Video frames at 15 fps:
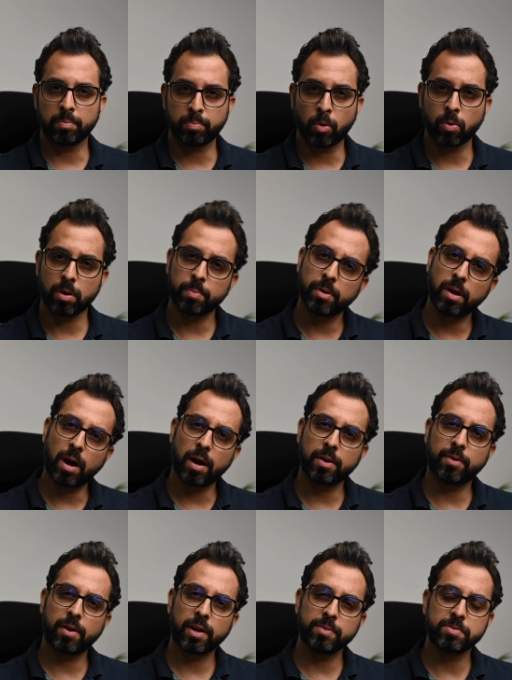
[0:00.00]
portable hard
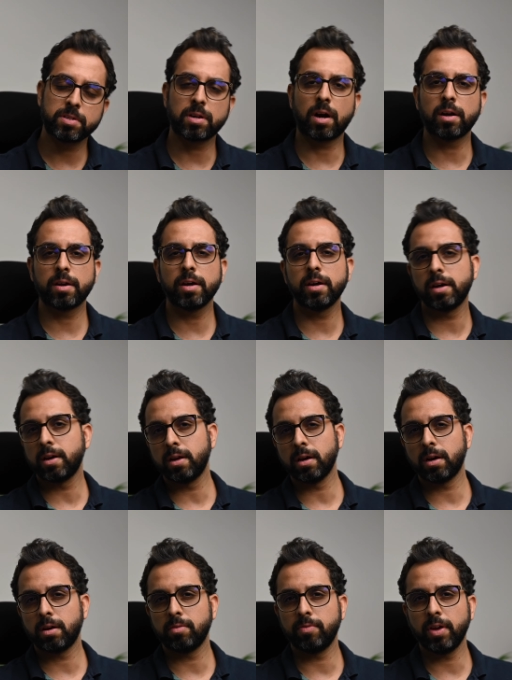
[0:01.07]
drive started,
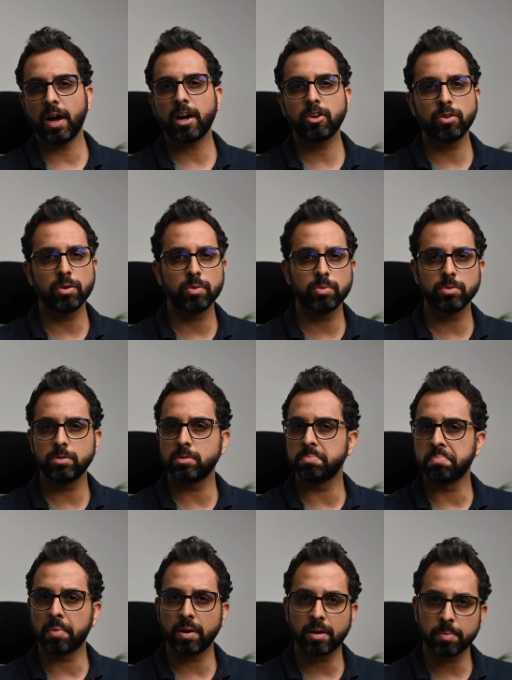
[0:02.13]
we had to use
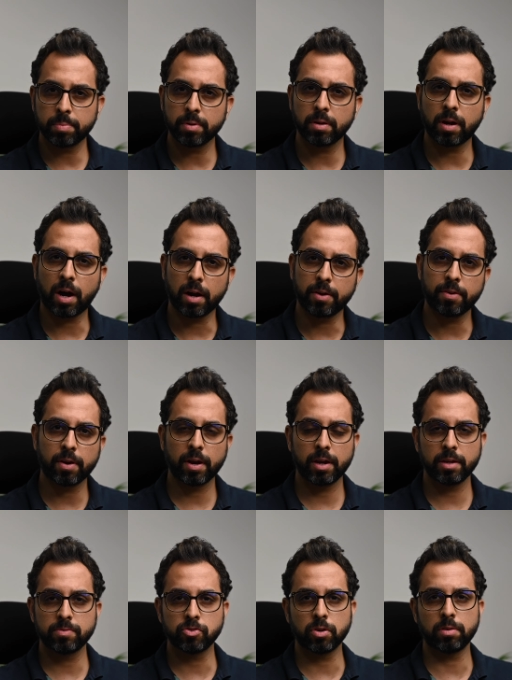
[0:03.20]
multiple hard
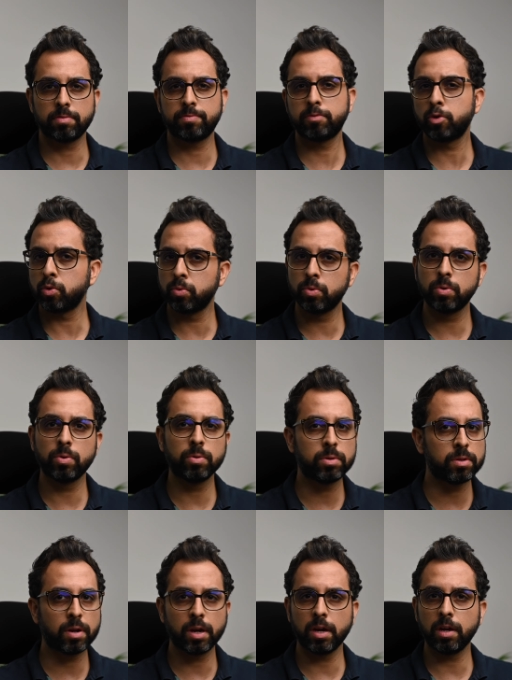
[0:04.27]
drives of 2,
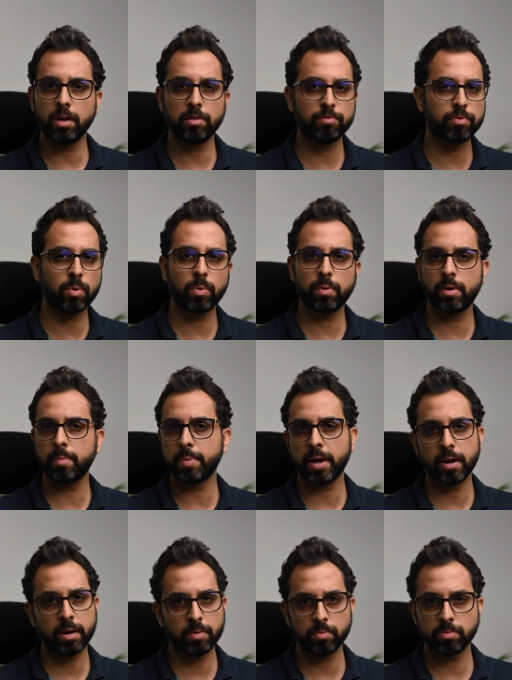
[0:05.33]
3, 4,
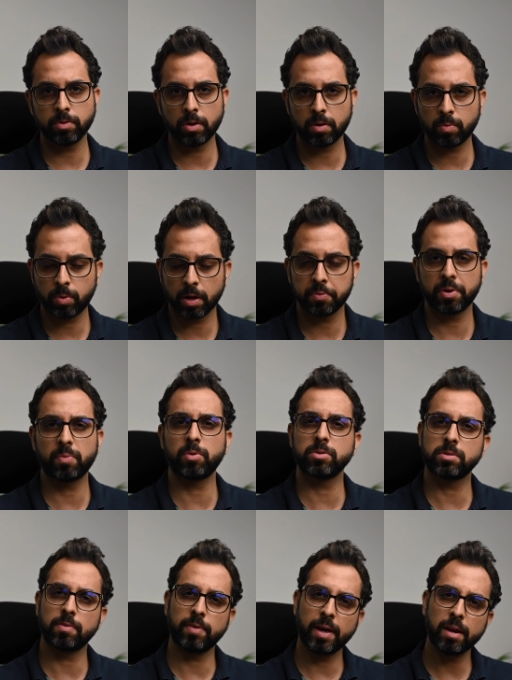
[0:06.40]
depending, whatever
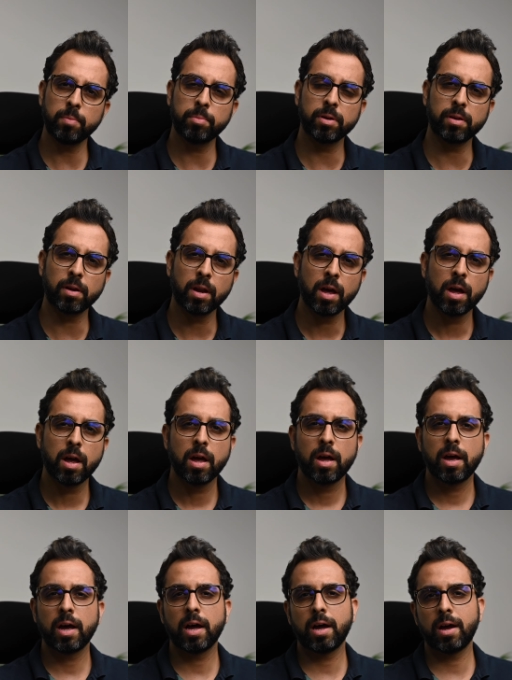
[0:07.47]
was available.
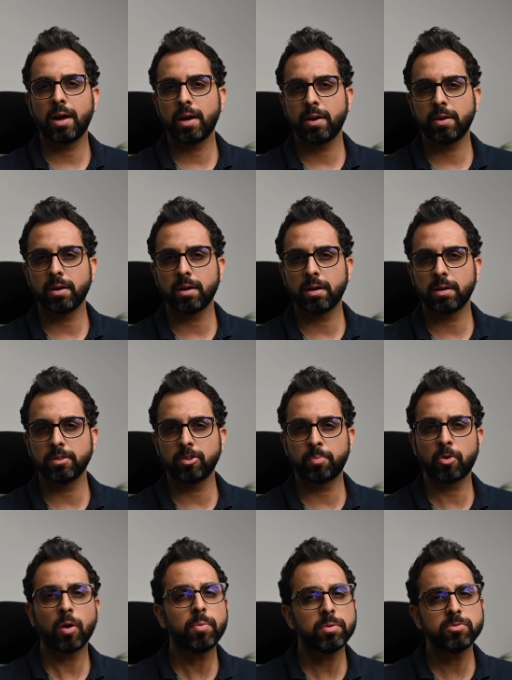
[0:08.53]
And the
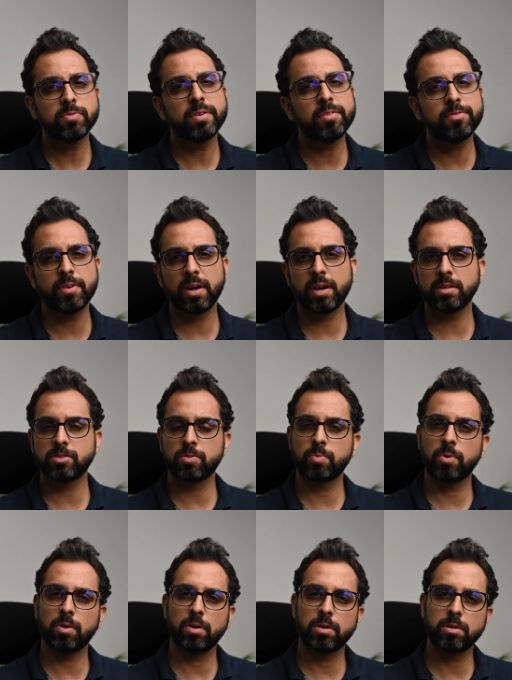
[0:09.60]
problems we faced
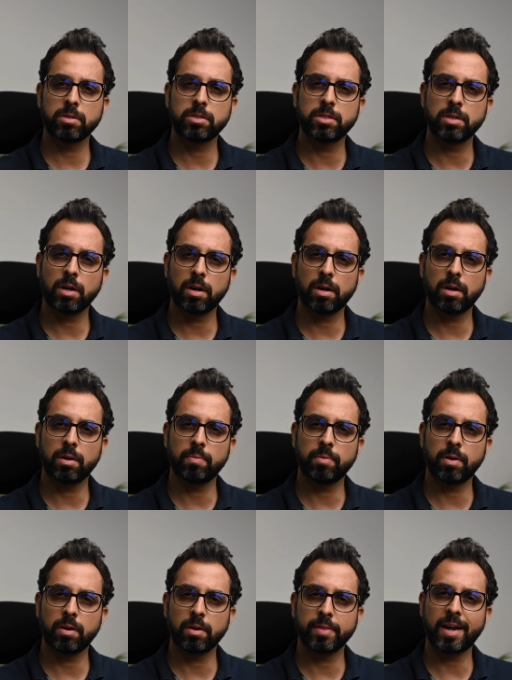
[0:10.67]
was
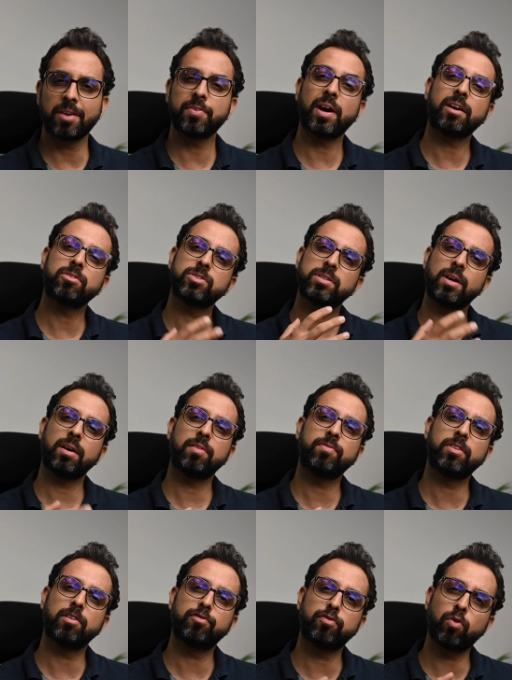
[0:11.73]
that we had to save
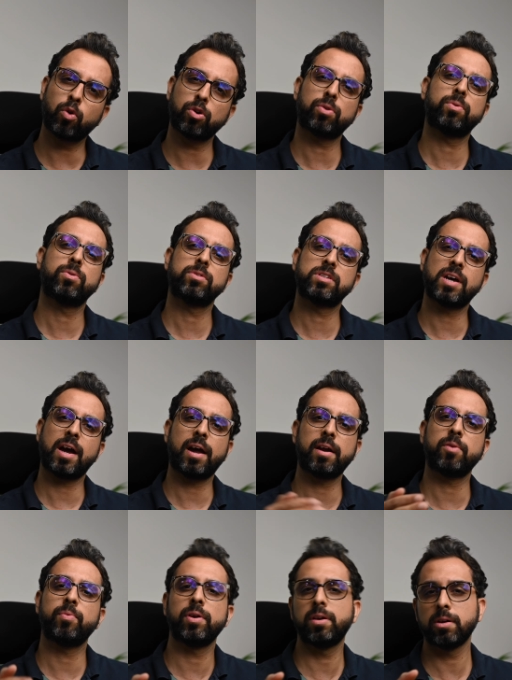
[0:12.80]
the photos
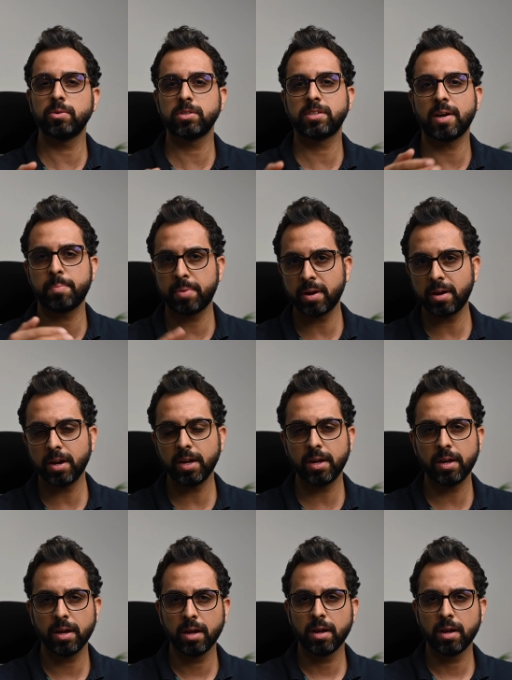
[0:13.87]
and videos separately